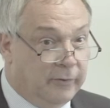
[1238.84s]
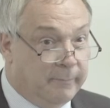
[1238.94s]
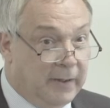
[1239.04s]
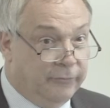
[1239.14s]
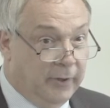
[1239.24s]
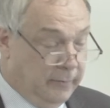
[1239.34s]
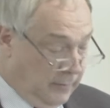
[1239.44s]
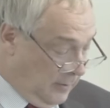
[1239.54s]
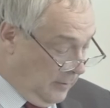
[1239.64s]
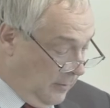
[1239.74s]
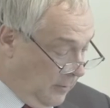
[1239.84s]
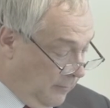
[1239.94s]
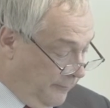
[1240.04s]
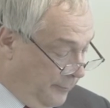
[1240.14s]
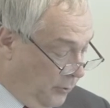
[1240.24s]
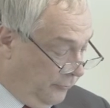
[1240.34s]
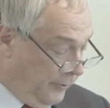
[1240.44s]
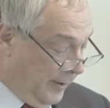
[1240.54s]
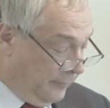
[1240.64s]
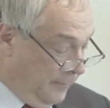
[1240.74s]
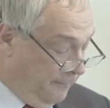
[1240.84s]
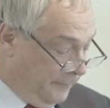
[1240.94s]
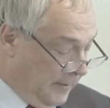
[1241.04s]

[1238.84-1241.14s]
to the budget of the project.